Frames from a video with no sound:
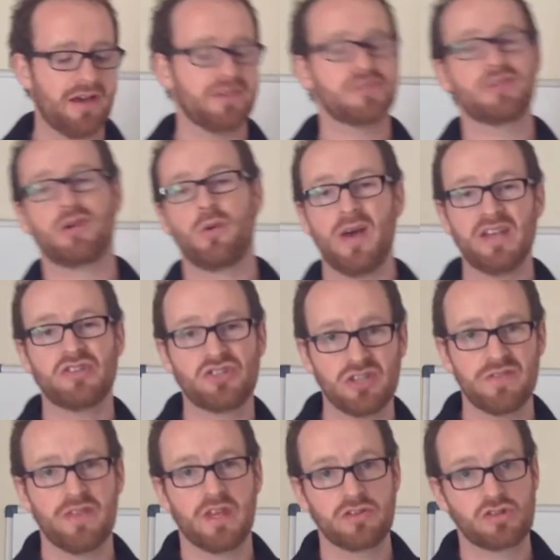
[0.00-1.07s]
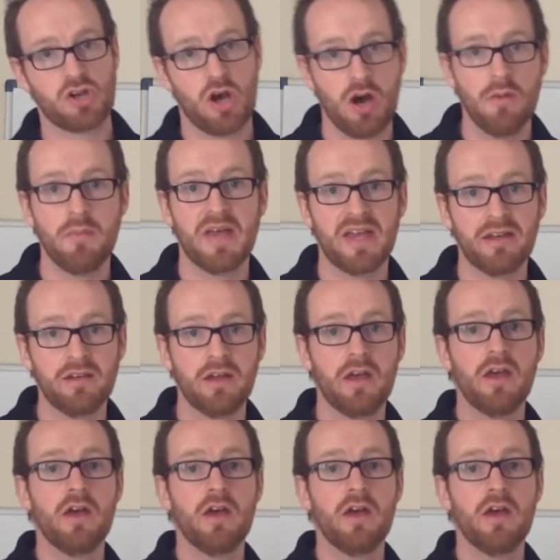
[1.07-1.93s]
It's a question that's come in